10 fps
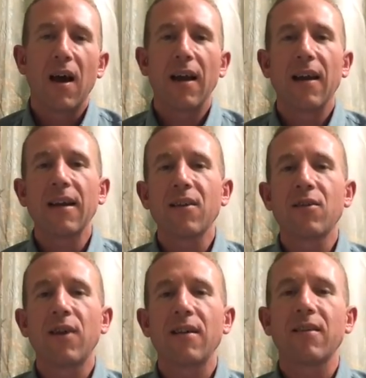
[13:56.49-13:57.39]
I'd like to
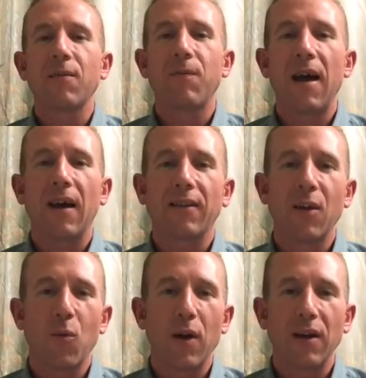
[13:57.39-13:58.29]
stress the fact
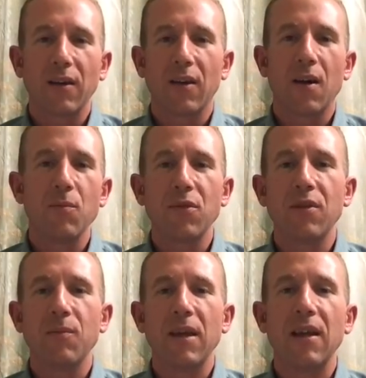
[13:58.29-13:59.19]
that when it comes
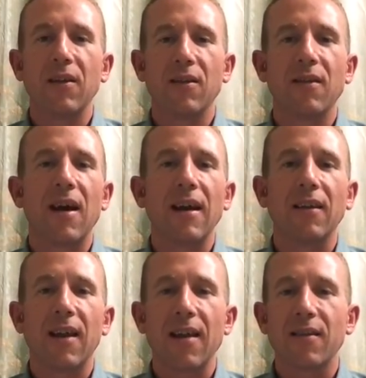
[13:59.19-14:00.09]
to me
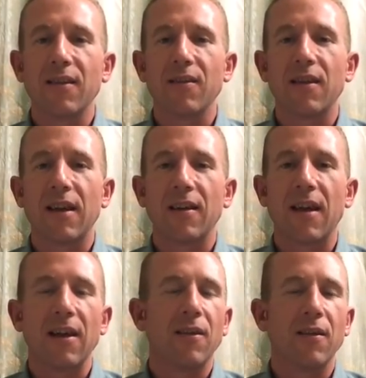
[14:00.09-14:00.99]
designing lessons
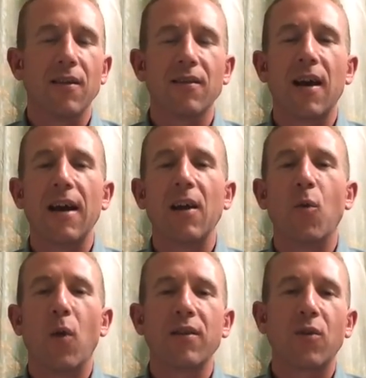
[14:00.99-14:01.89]
and deciding
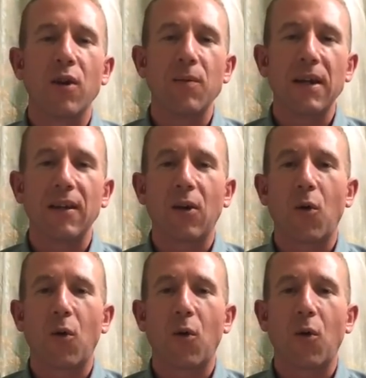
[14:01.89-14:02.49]
what's going to be in the